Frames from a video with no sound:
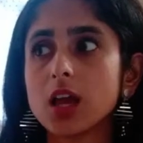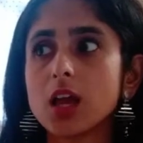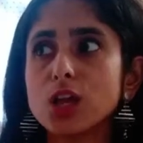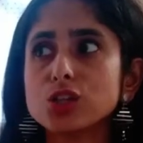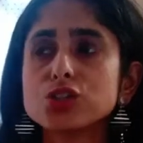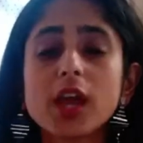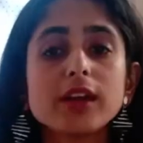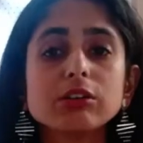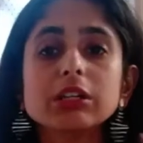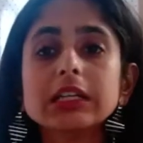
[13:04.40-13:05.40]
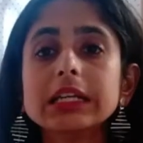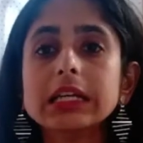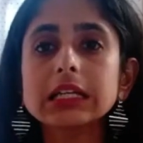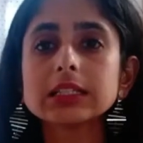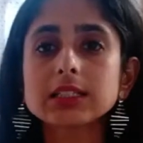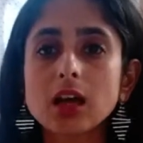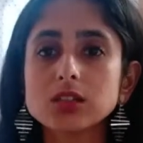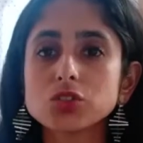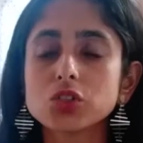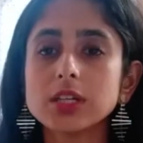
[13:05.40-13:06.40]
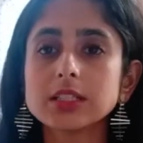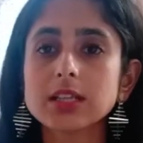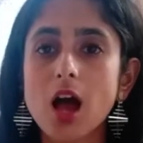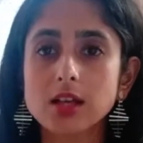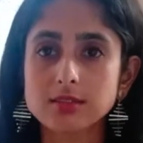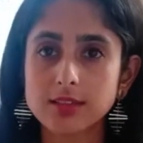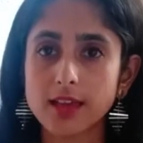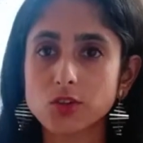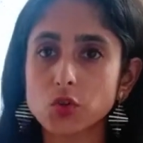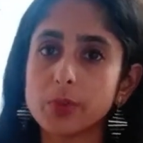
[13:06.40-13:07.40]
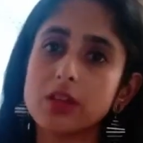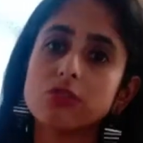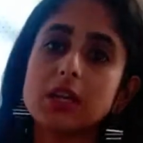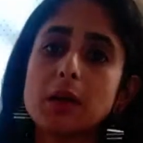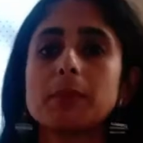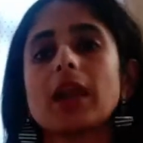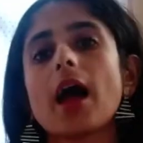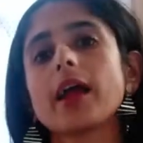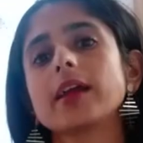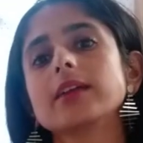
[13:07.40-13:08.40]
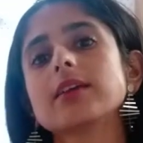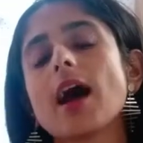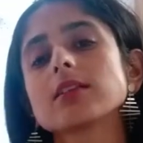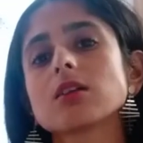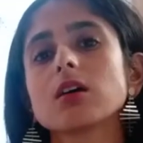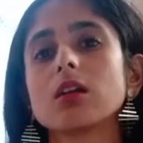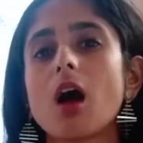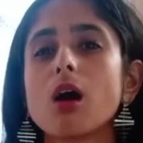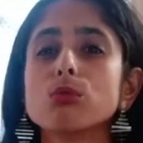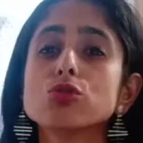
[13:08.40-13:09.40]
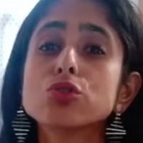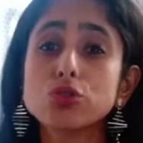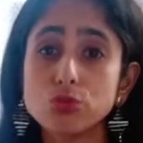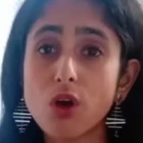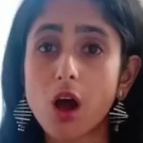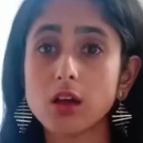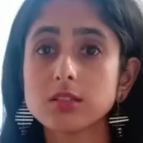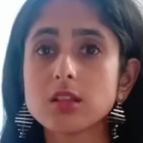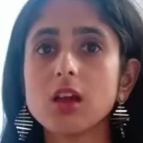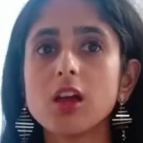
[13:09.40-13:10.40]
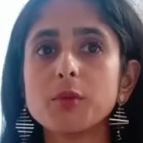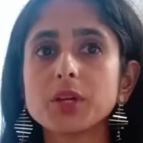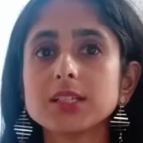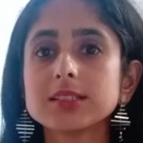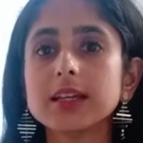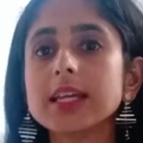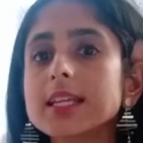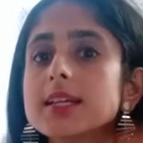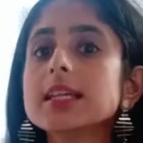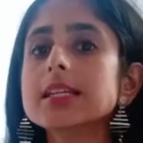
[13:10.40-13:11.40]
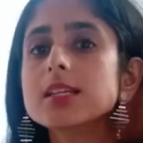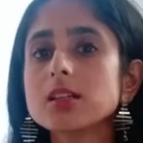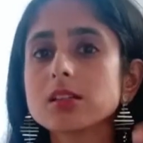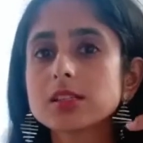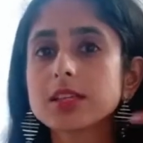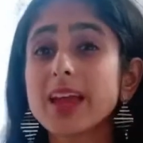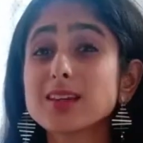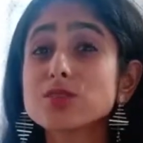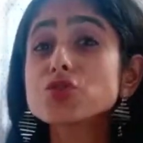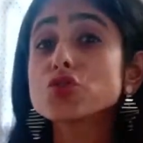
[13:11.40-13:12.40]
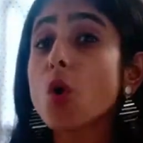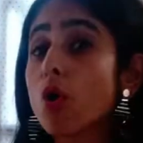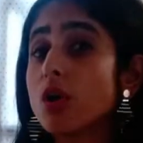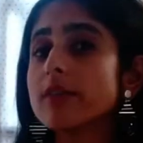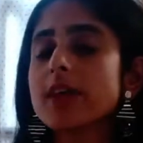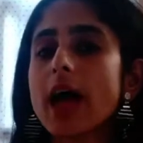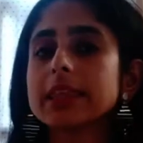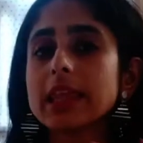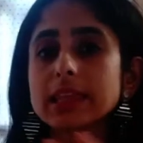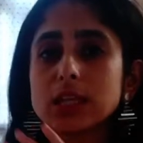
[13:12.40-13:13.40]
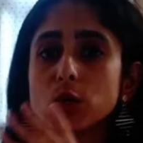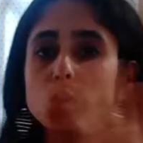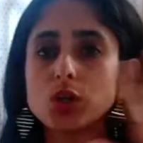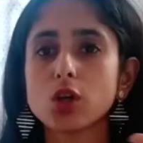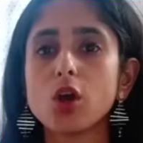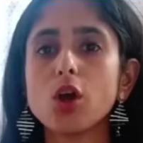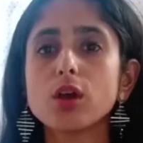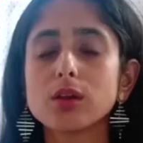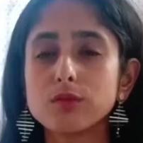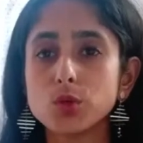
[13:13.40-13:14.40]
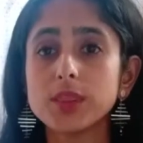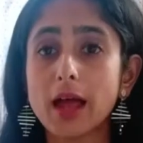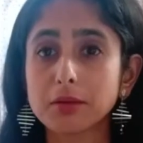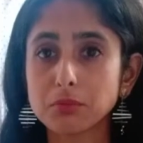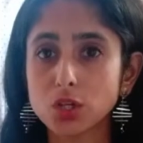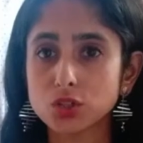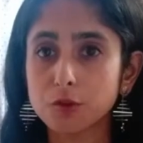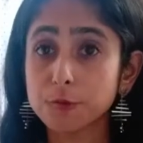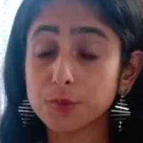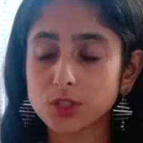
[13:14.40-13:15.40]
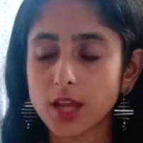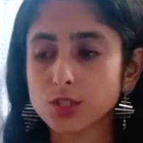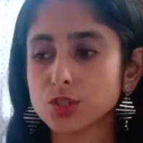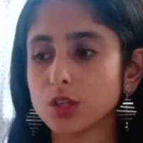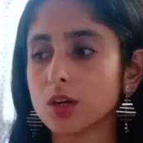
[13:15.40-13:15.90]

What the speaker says: Generally, sunscreens are said to be reapplied at around 2 hours because the ingredients get dissolved and then they don't give you that much of protection.